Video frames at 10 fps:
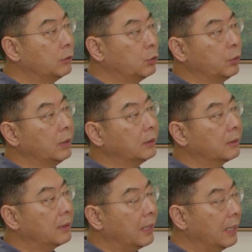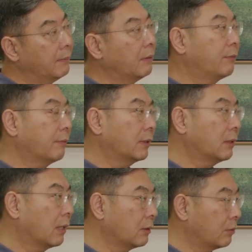during the time of
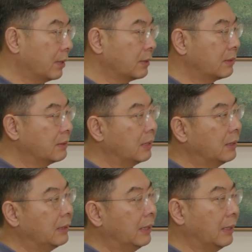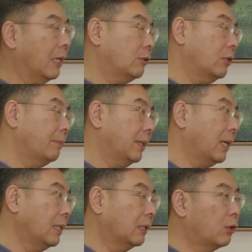1500s, and actually
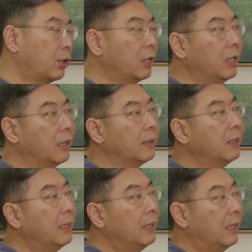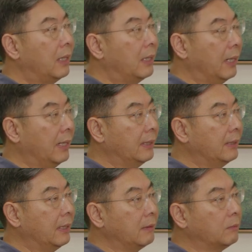began a little earlier,
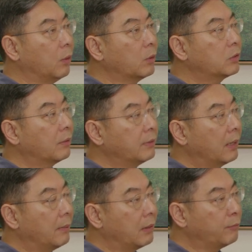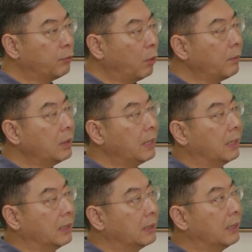and most of them are
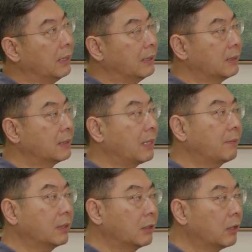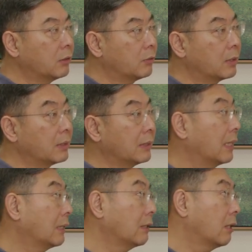formulated in 1700s and
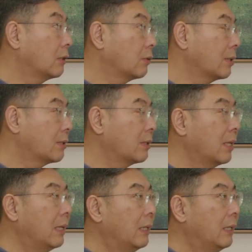1800s.